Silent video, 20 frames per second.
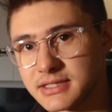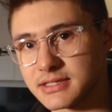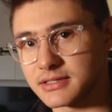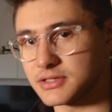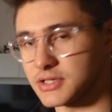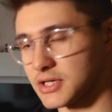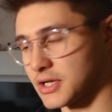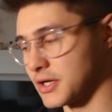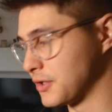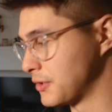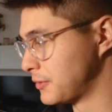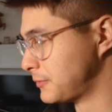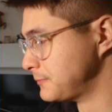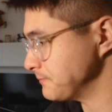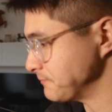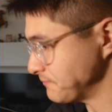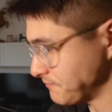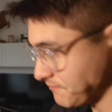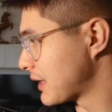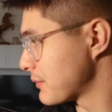So
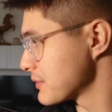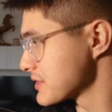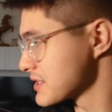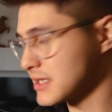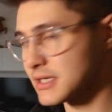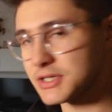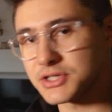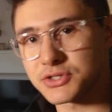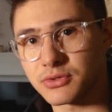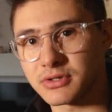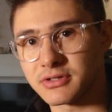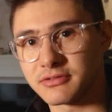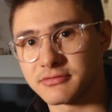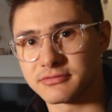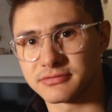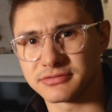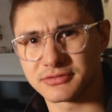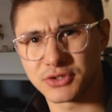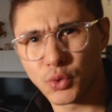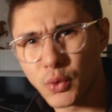that was the sort of